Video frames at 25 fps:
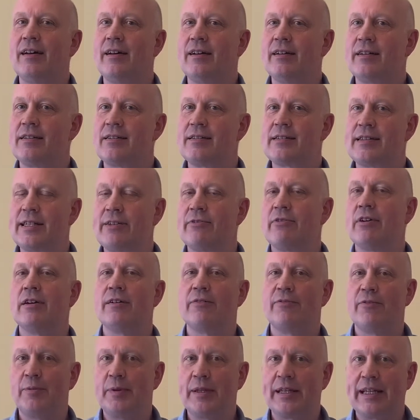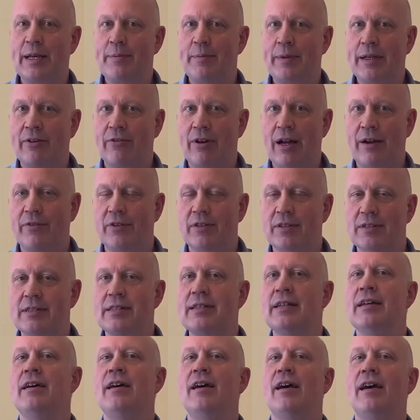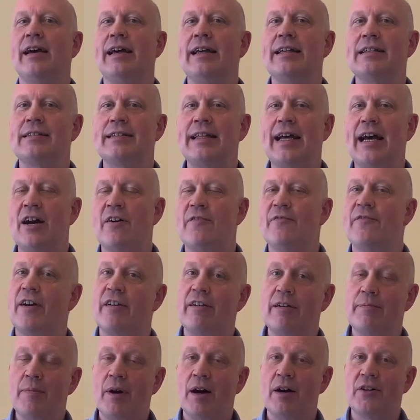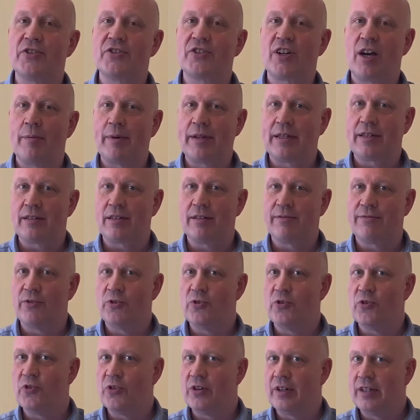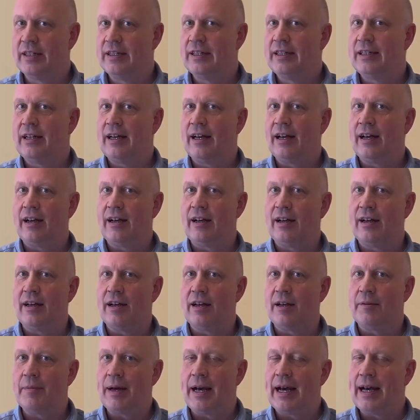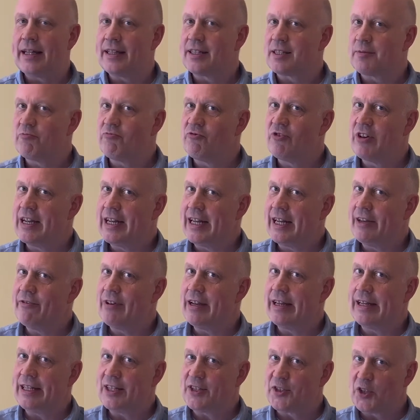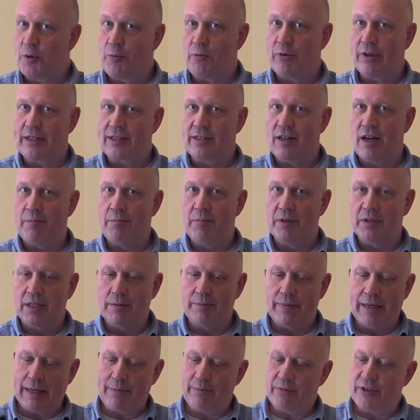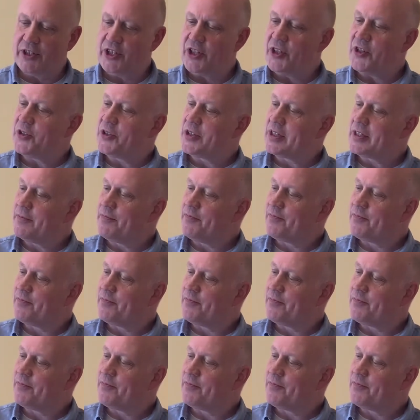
Syrad from the Gimlet Gravels is now very much coming to the fore, and some really, really super examples are being produced.